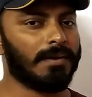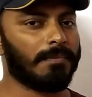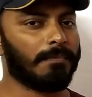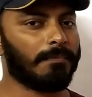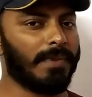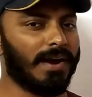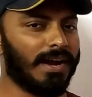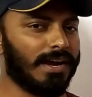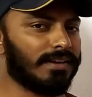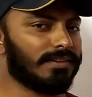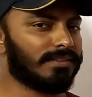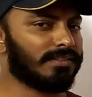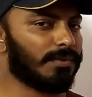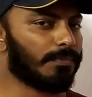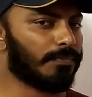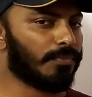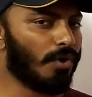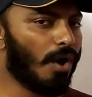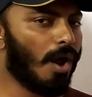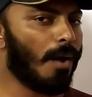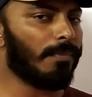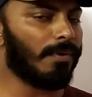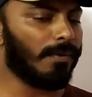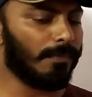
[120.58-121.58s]
But the
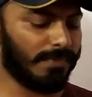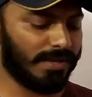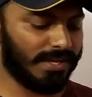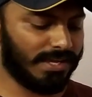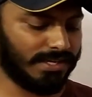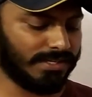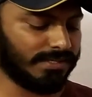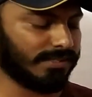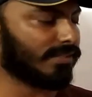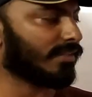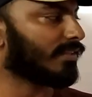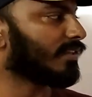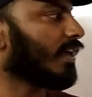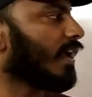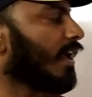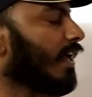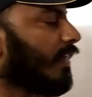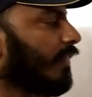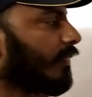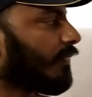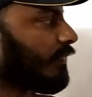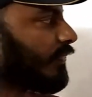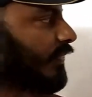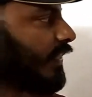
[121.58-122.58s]
problem is
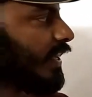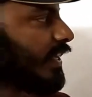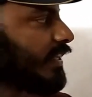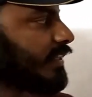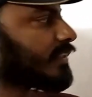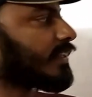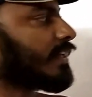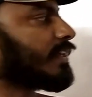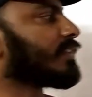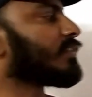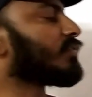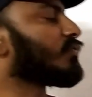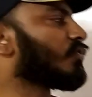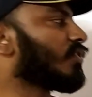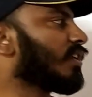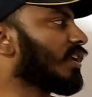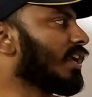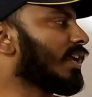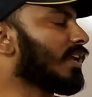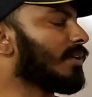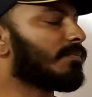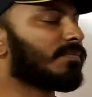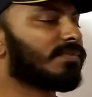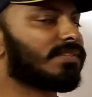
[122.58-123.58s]
these
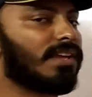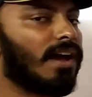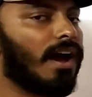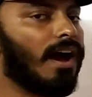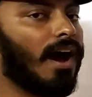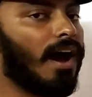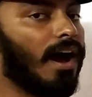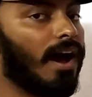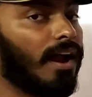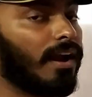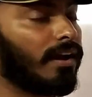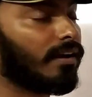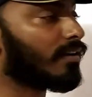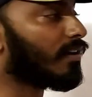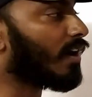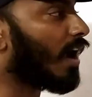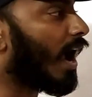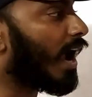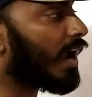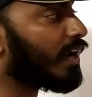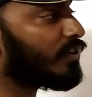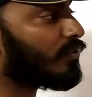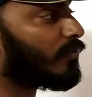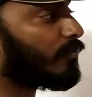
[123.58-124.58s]
streams are
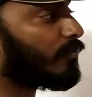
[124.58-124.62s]
kind